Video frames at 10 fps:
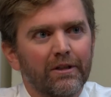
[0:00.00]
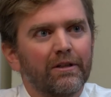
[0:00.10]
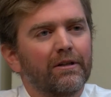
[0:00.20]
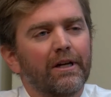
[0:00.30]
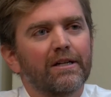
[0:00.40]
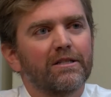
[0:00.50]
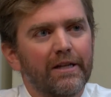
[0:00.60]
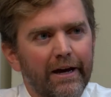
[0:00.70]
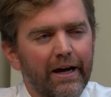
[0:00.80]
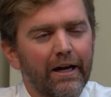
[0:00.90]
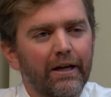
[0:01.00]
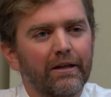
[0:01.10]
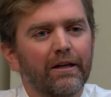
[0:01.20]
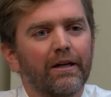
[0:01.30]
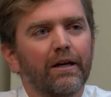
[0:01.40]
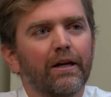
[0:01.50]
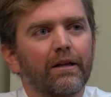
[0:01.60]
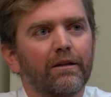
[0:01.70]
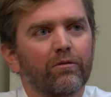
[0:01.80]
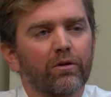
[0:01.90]
the next day,
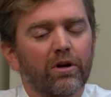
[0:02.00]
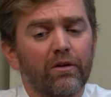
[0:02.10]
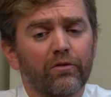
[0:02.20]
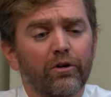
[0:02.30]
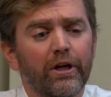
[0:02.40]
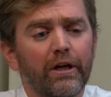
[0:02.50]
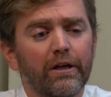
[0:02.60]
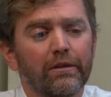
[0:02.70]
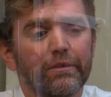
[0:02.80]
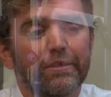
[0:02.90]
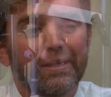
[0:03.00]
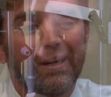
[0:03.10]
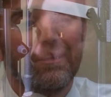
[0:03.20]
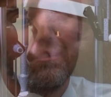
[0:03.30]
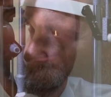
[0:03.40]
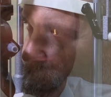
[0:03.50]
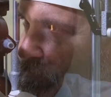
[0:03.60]
and the recovery and the sight these